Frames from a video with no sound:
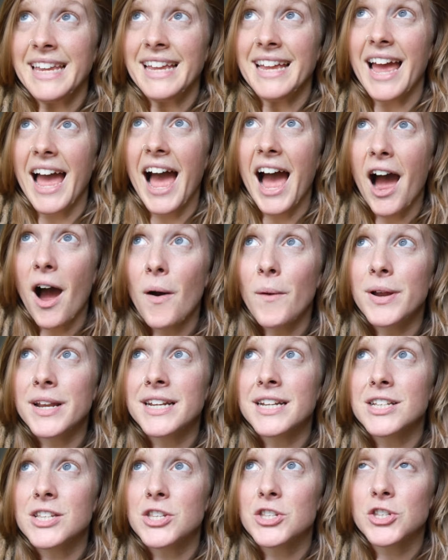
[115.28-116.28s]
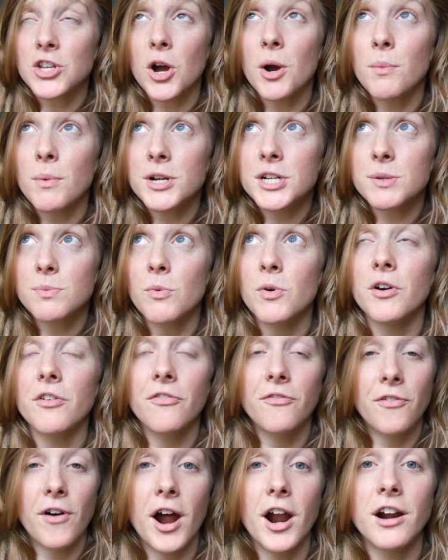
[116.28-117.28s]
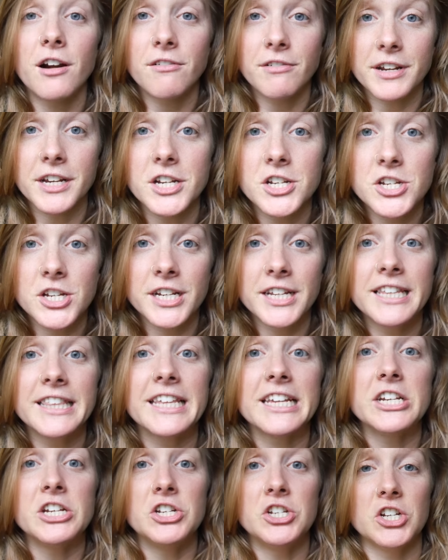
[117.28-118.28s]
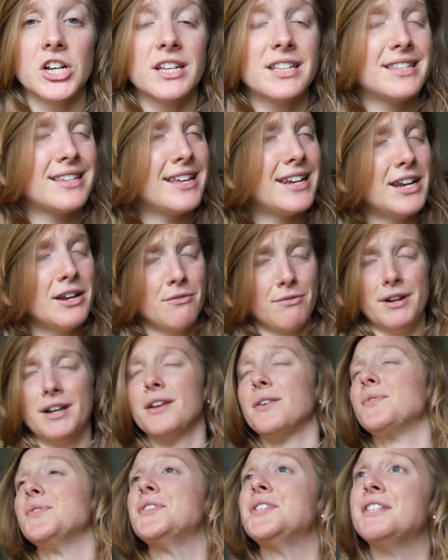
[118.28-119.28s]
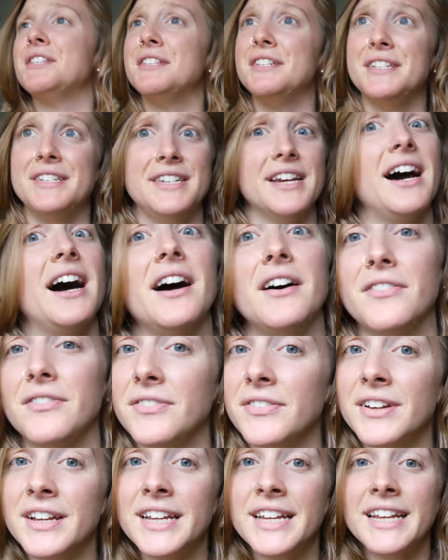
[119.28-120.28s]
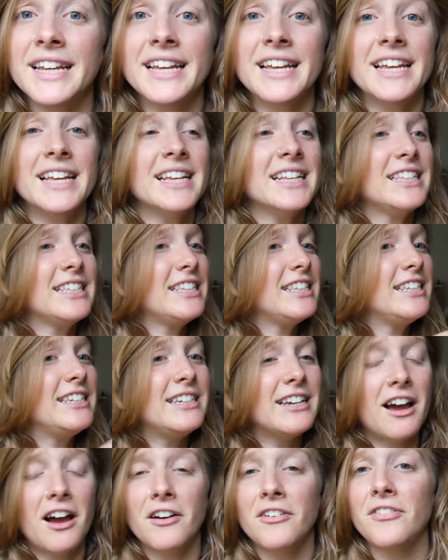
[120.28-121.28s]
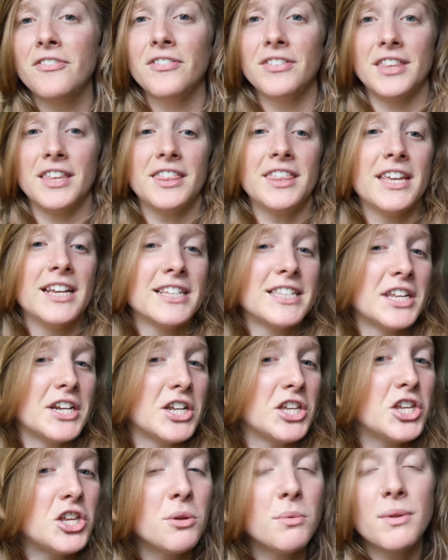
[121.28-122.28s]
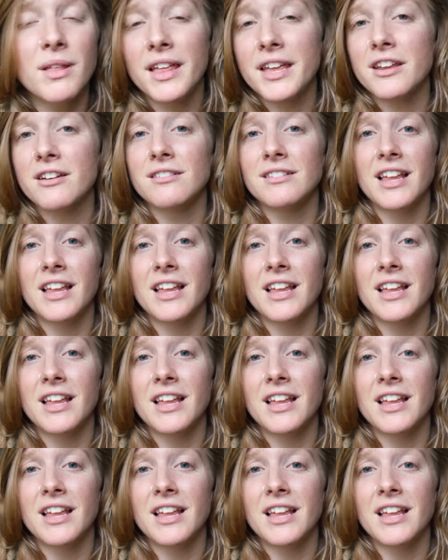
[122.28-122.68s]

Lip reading: how it is so much more far-reaching than just getting rid of stuff. Stuff, the things that accumulate your